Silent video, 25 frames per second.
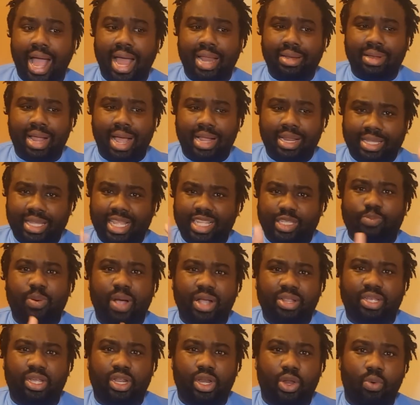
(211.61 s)
And at this
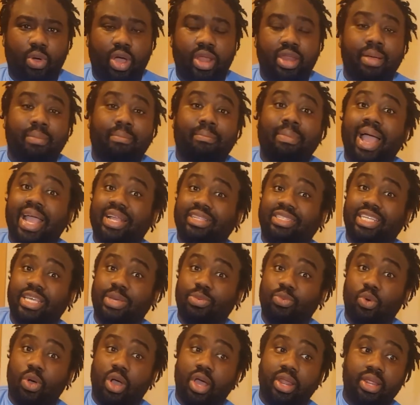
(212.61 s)
particular one, my
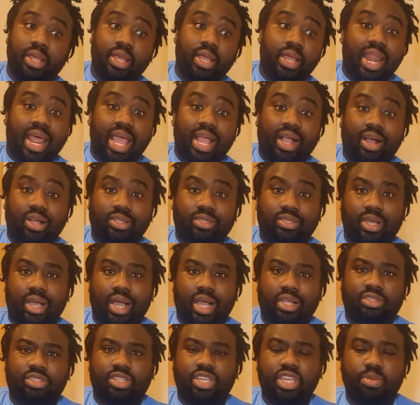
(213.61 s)
team won and I got
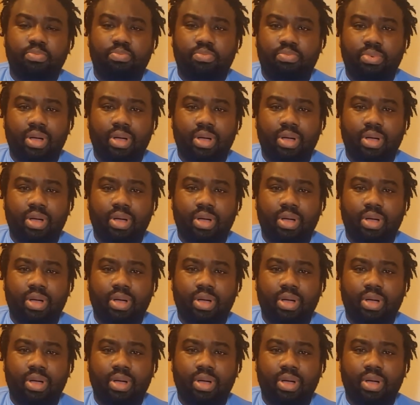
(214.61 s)
a tip.